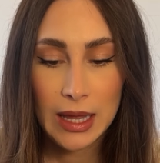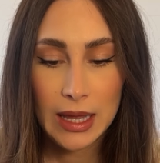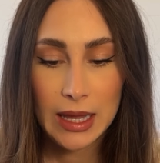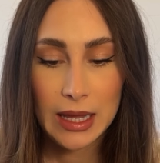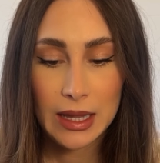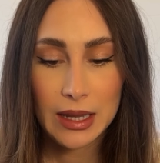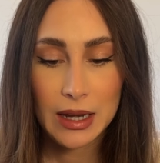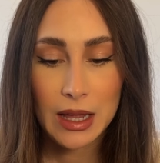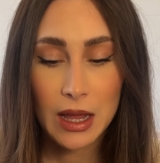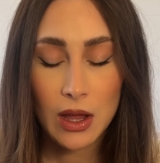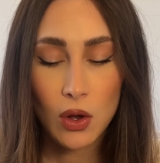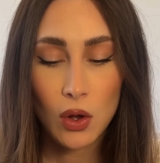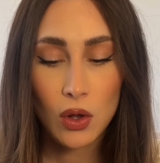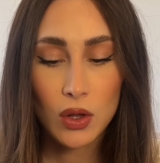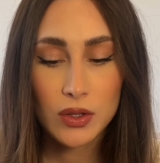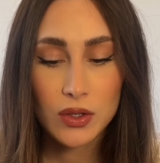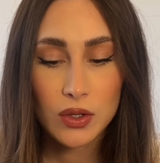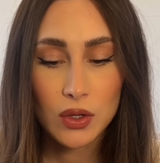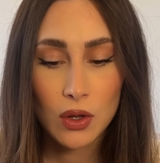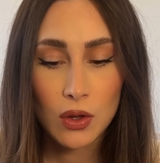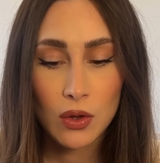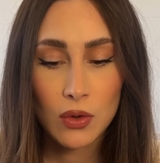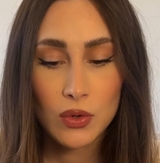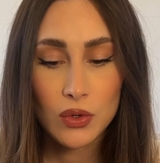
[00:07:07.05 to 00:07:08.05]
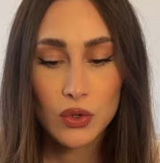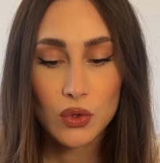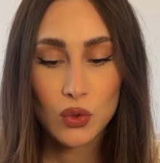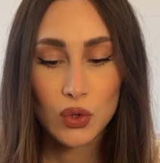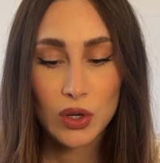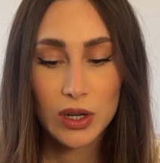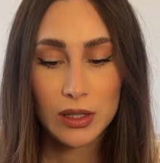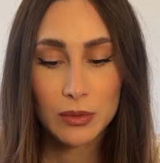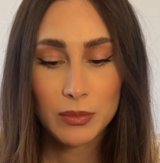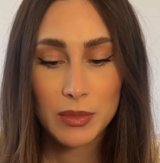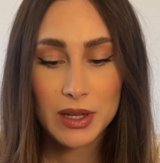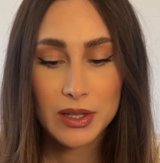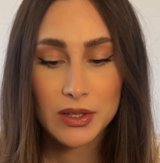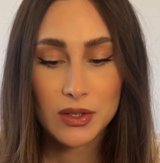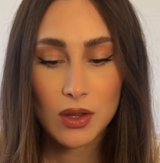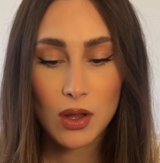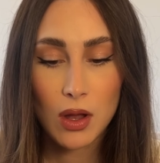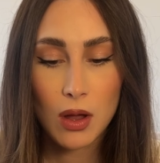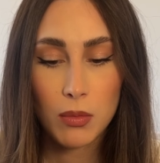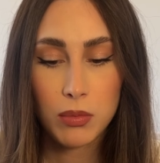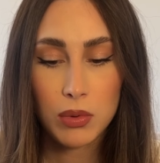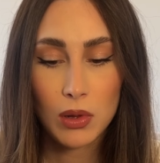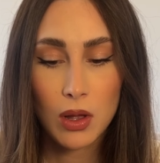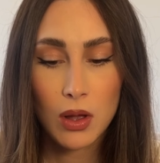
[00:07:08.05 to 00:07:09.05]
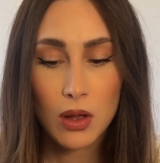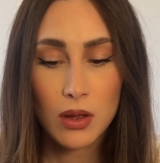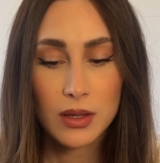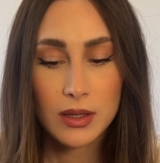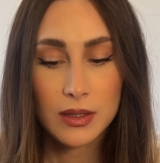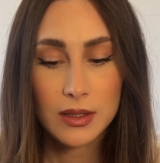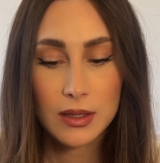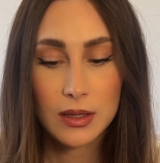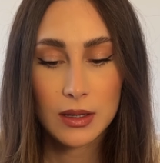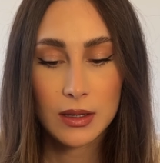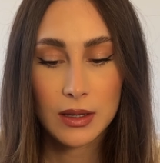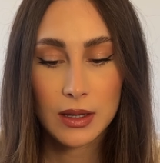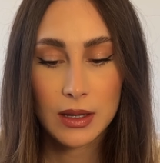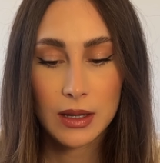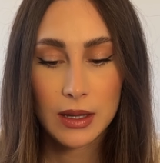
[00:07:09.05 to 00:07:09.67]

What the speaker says: and I also trailed my stop loss